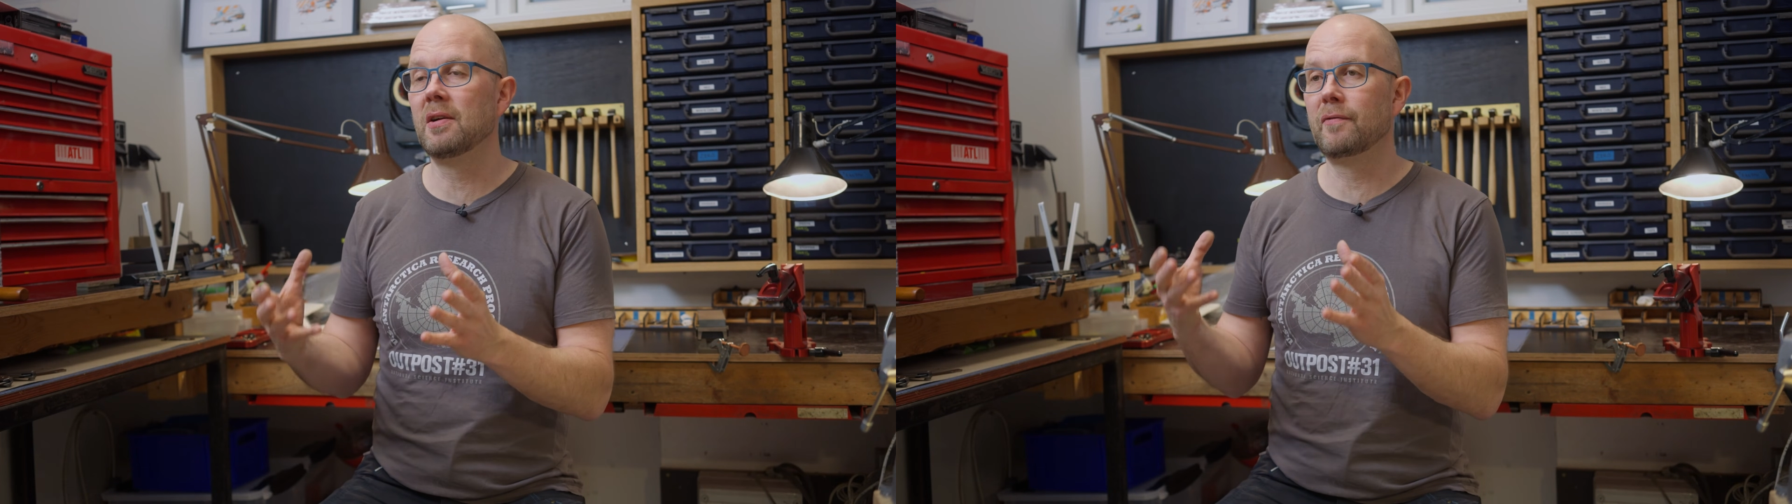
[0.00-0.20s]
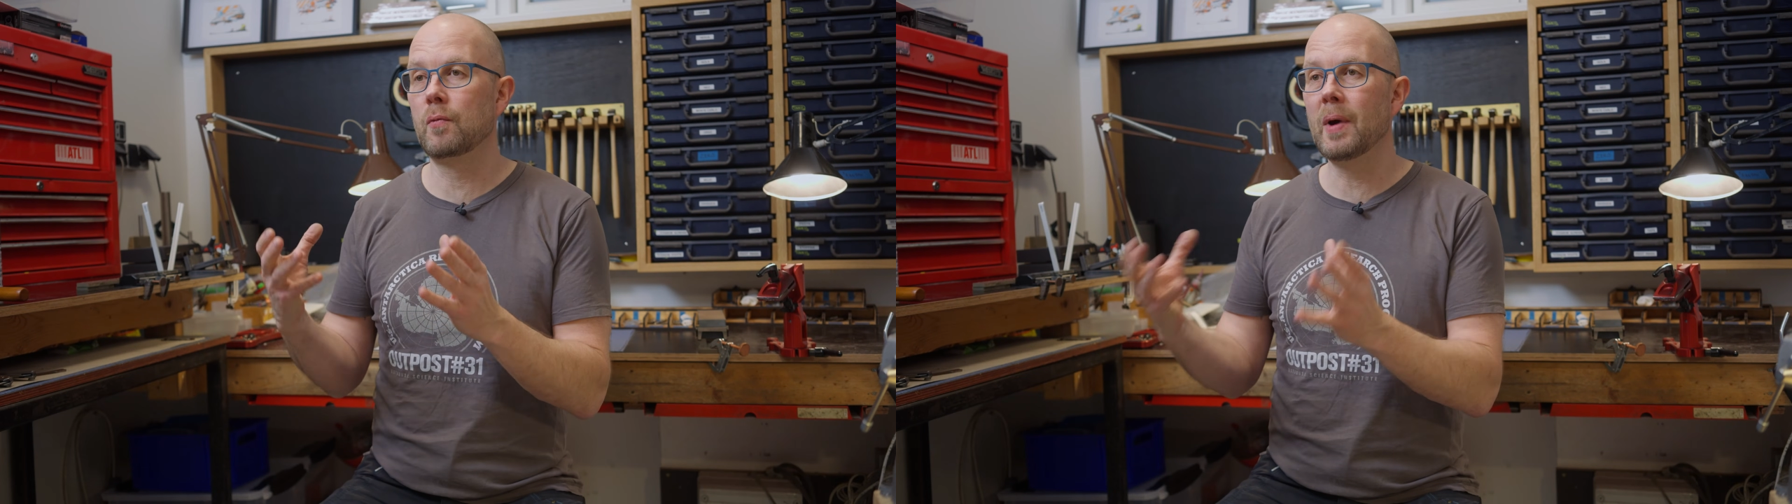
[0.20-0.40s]

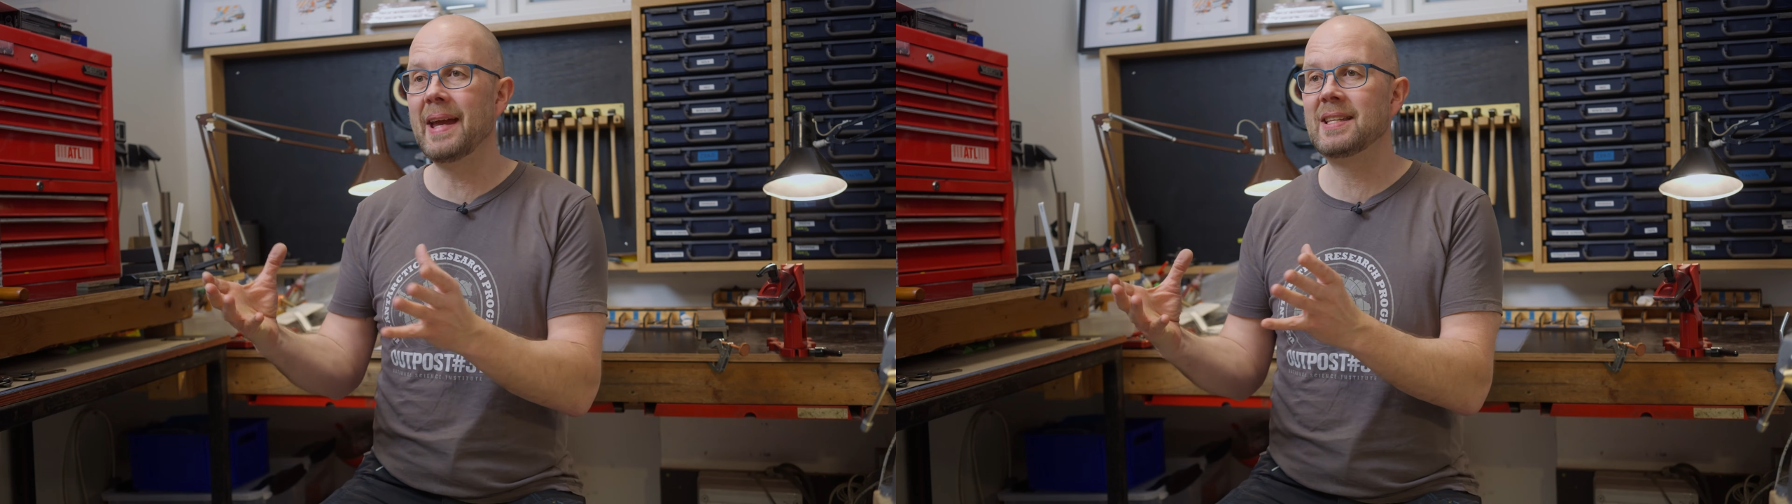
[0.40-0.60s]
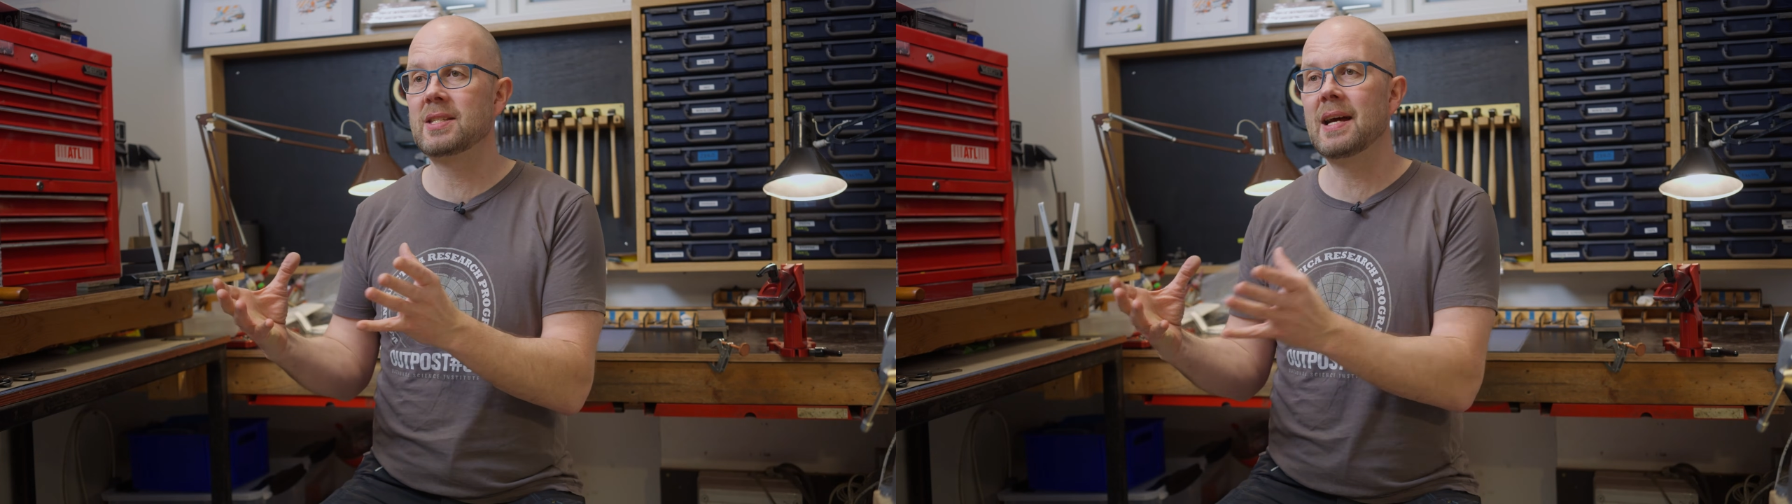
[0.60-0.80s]
of
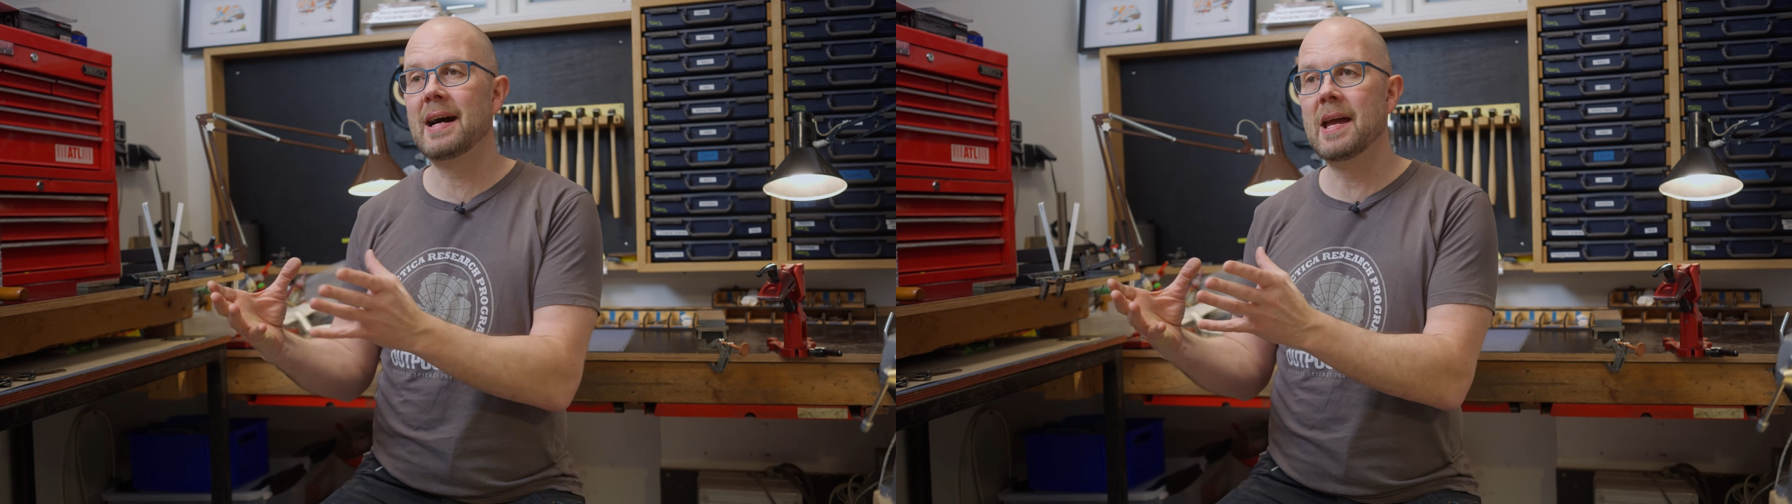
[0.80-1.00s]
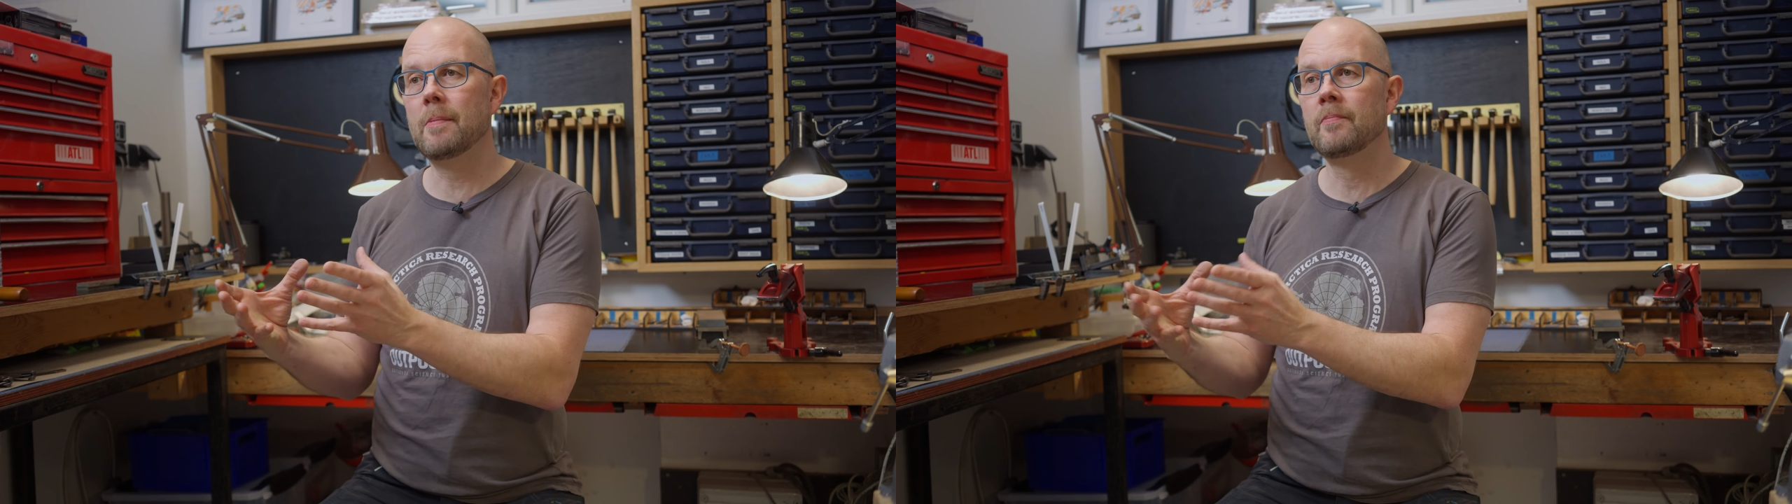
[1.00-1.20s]
wait
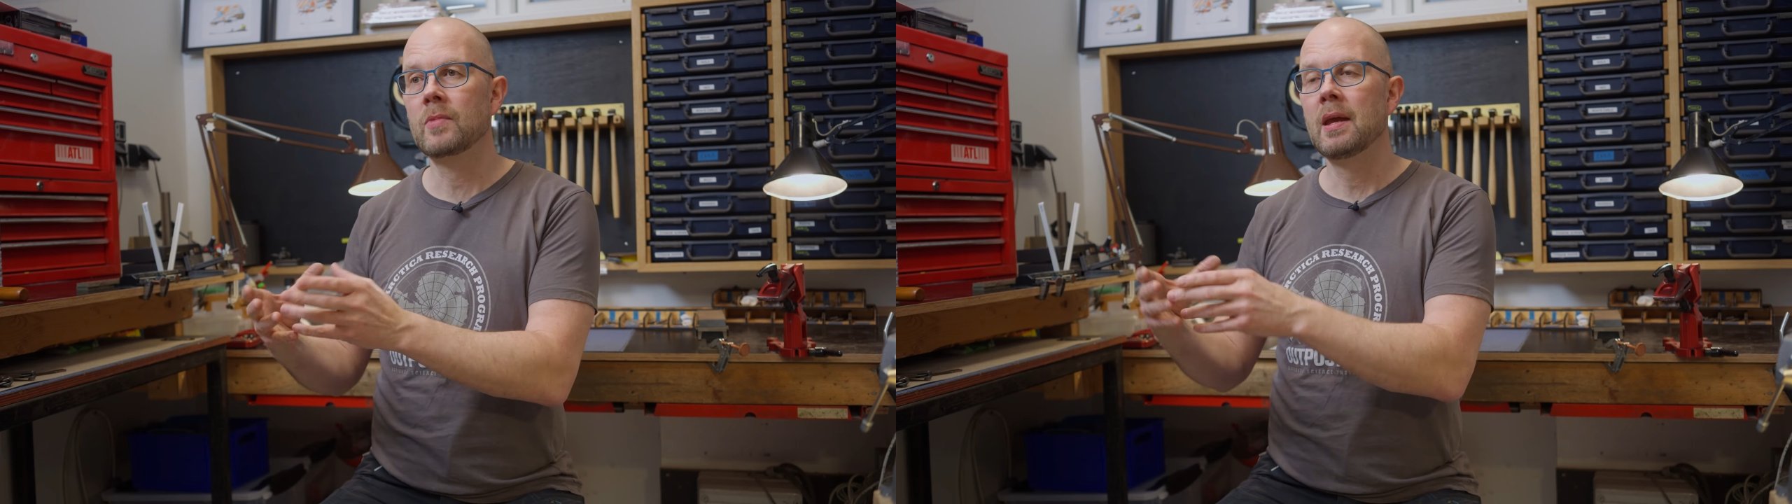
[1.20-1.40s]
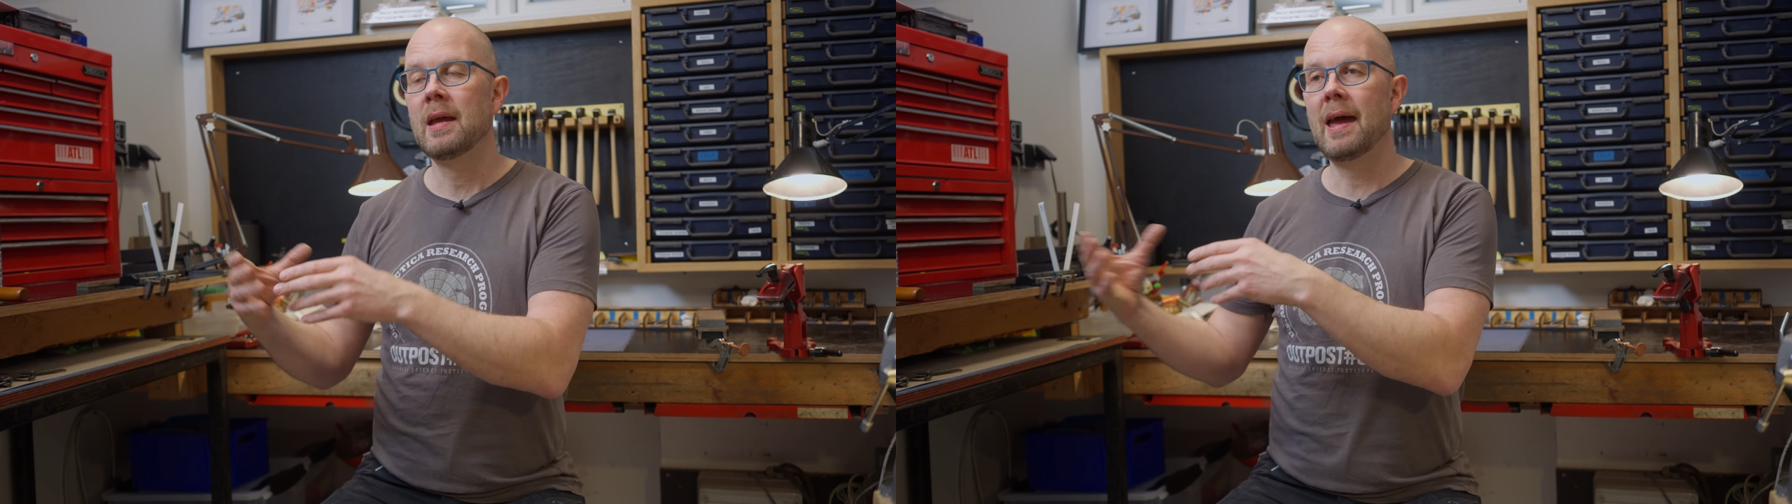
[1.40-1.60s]
time
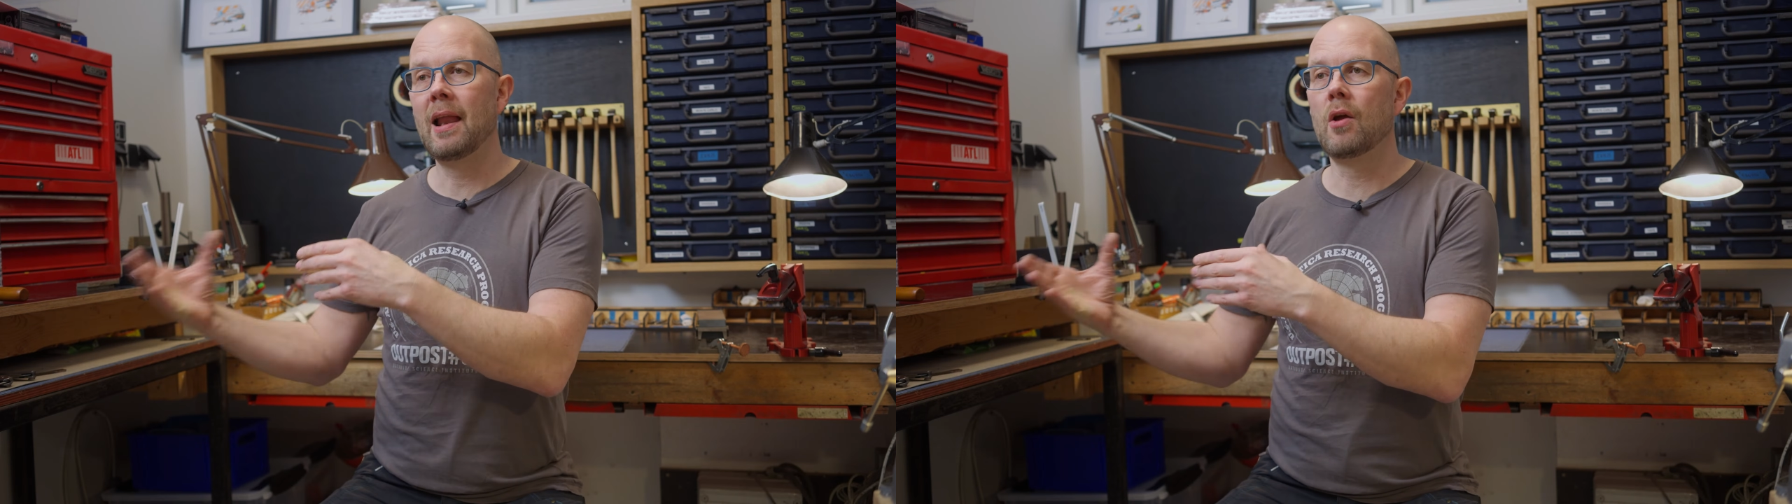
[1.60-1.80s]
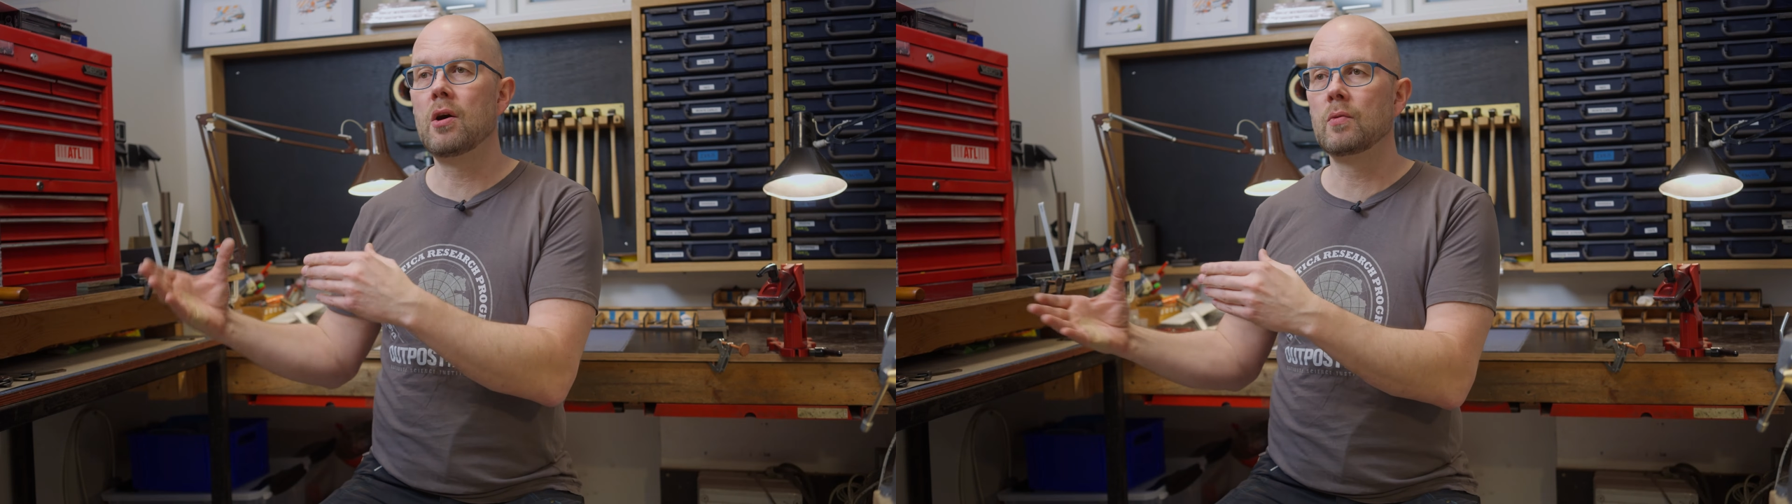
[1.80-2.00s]

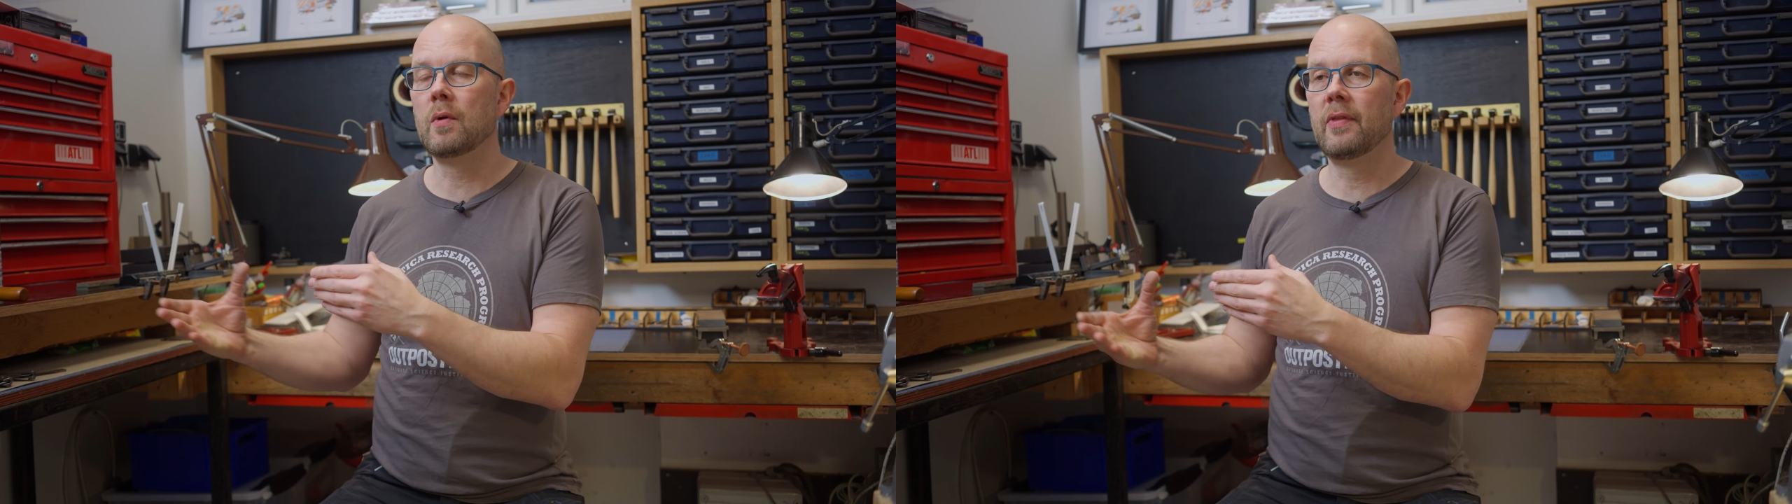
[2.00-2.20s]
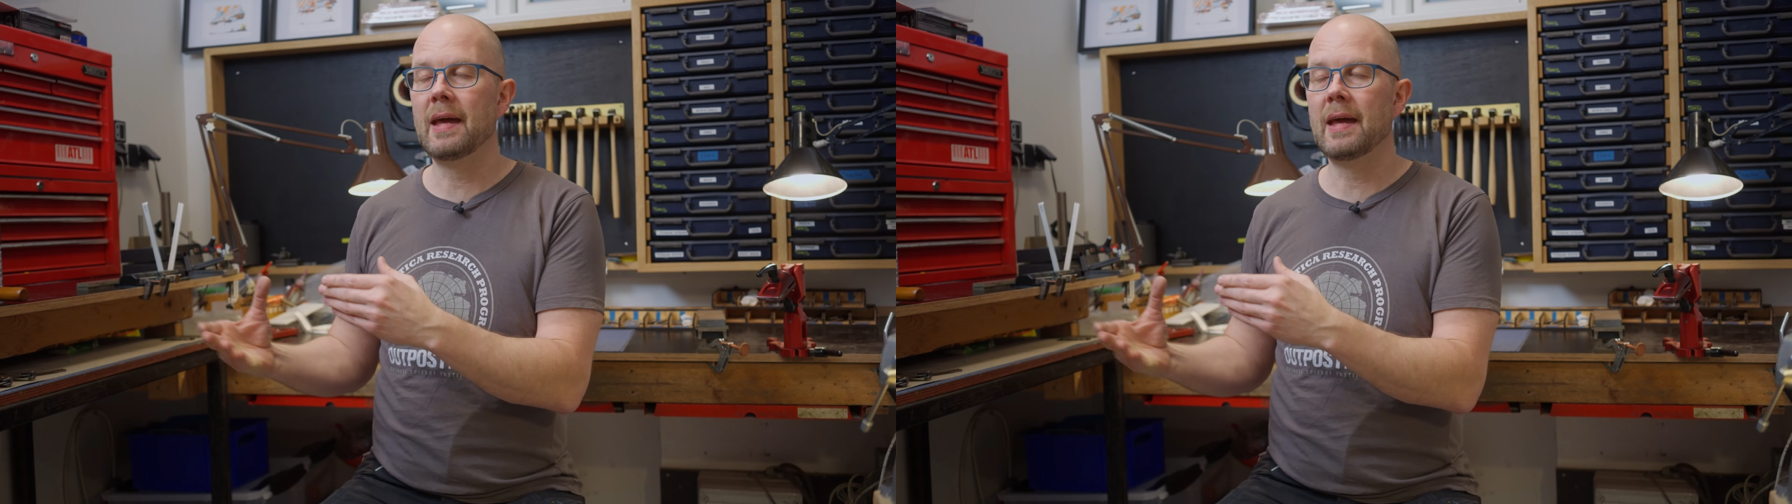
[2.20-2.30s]
along with